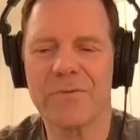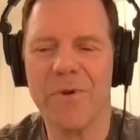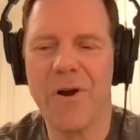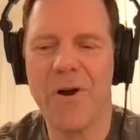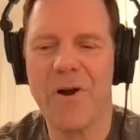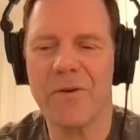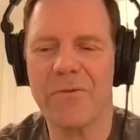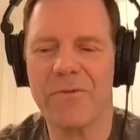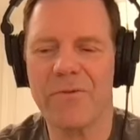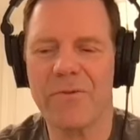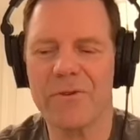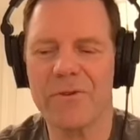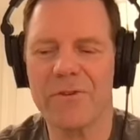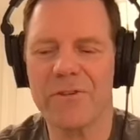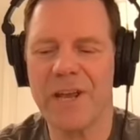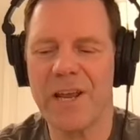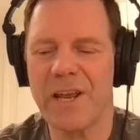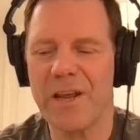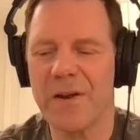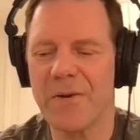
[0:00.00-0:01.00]
wrong for
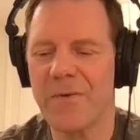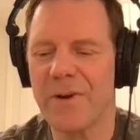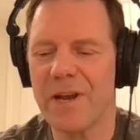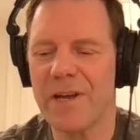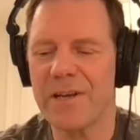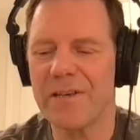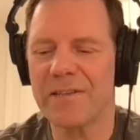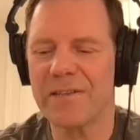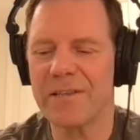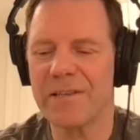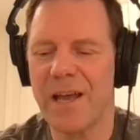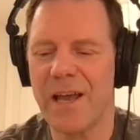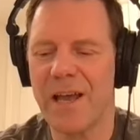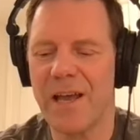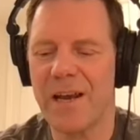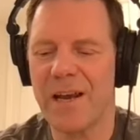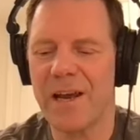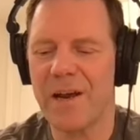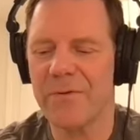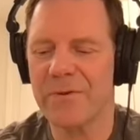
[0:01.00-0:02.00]
saying what I
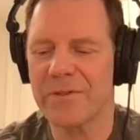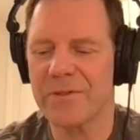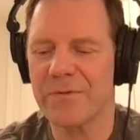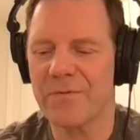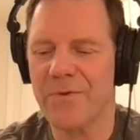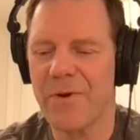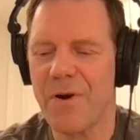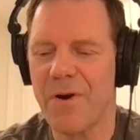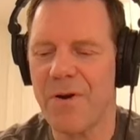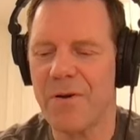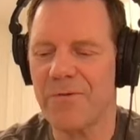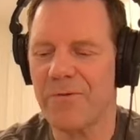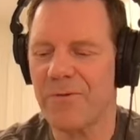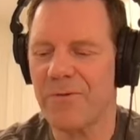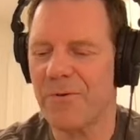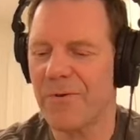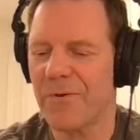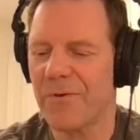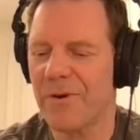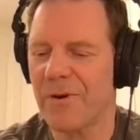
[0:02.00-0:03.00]
said, I was wrong
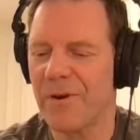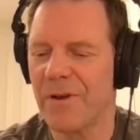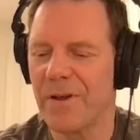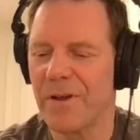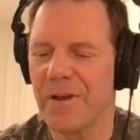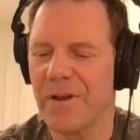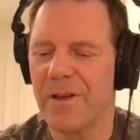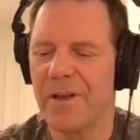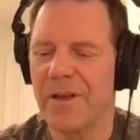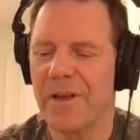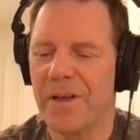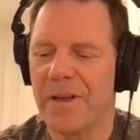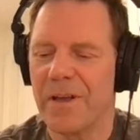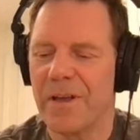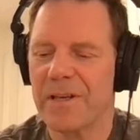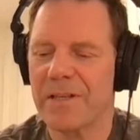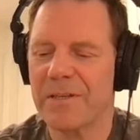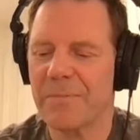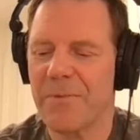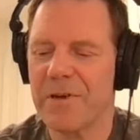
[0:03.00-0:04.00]
for
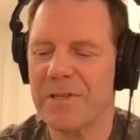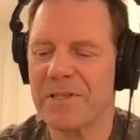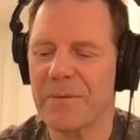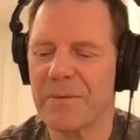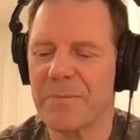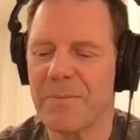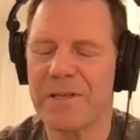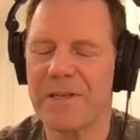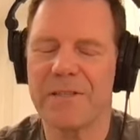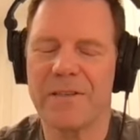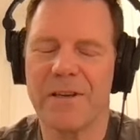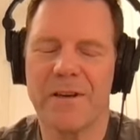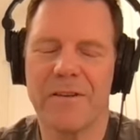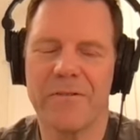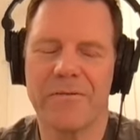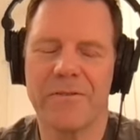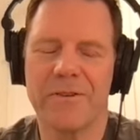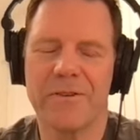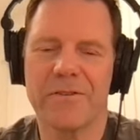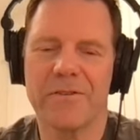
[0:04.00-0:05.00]
expressing
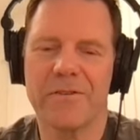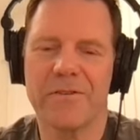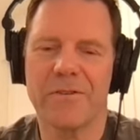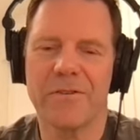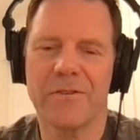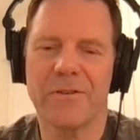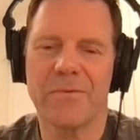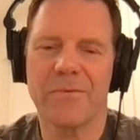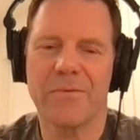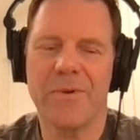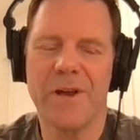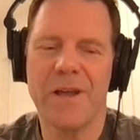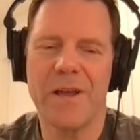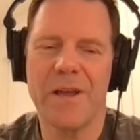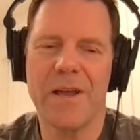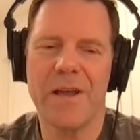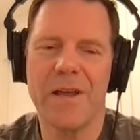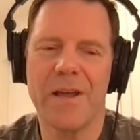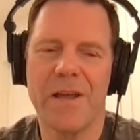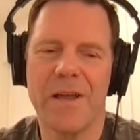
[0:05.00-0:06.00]
myself in a certain
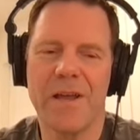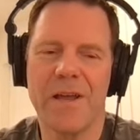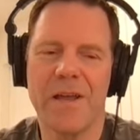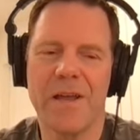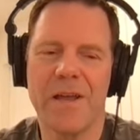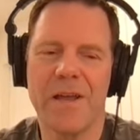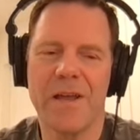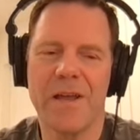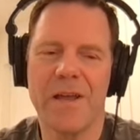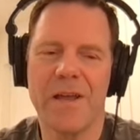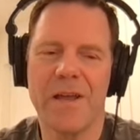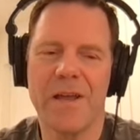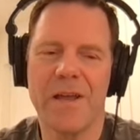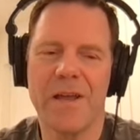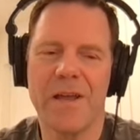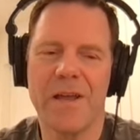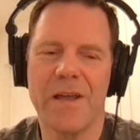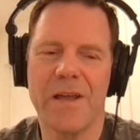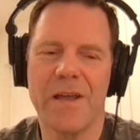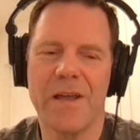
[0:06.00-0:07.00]
way.
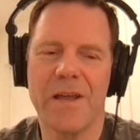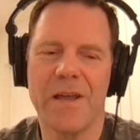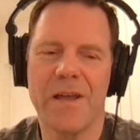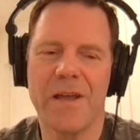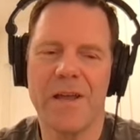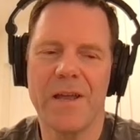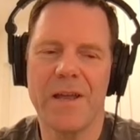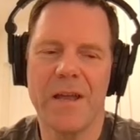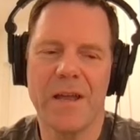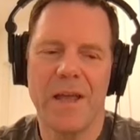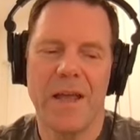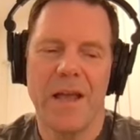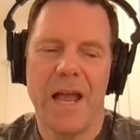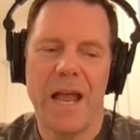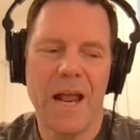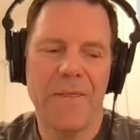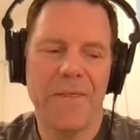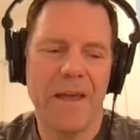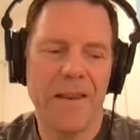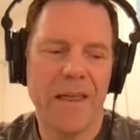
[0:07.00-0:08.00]
And then
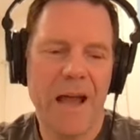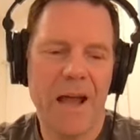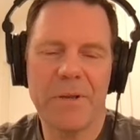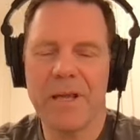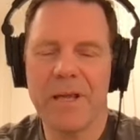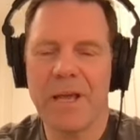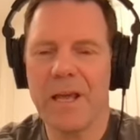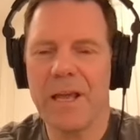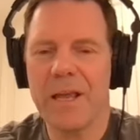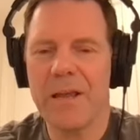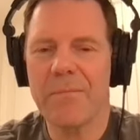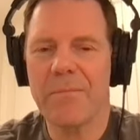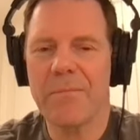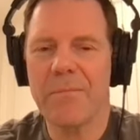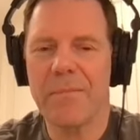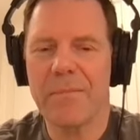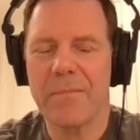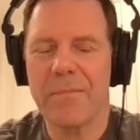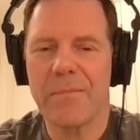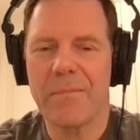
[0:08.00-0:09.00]
that
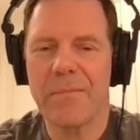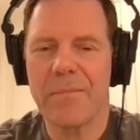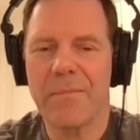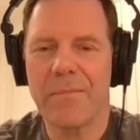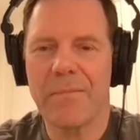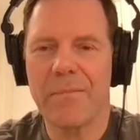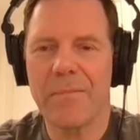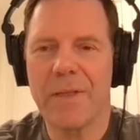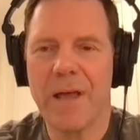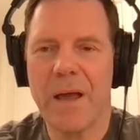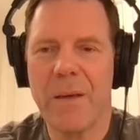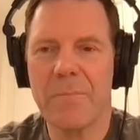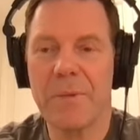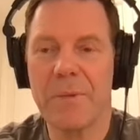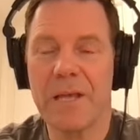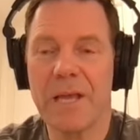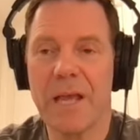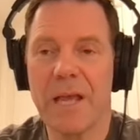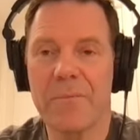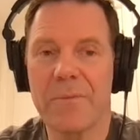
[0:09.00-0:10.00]
became that
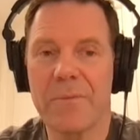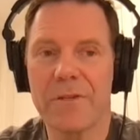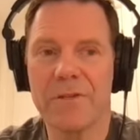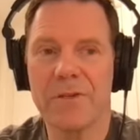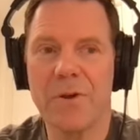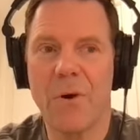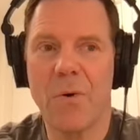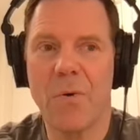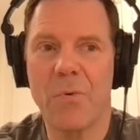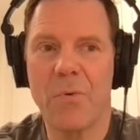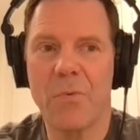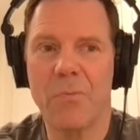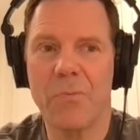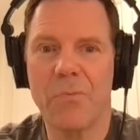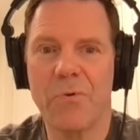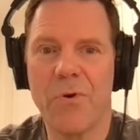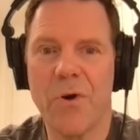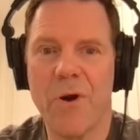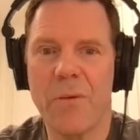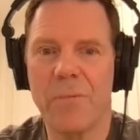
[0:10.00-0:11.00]
became its own
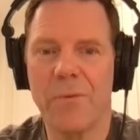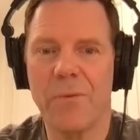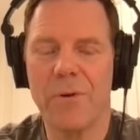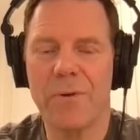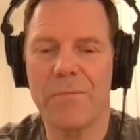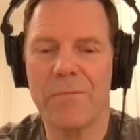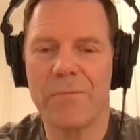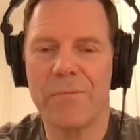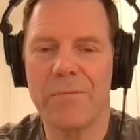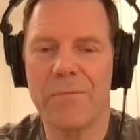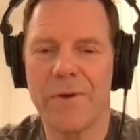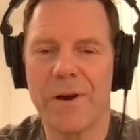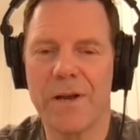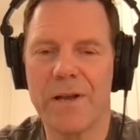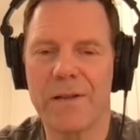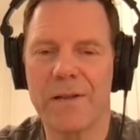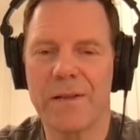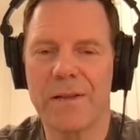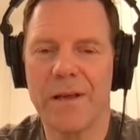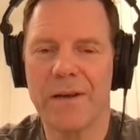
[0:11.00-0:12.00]
problem,
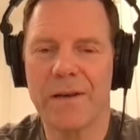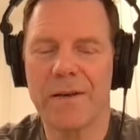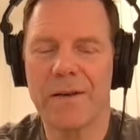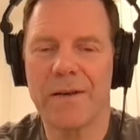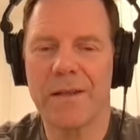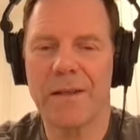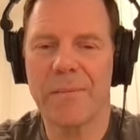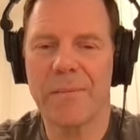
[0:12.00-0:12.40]
right? That yeah.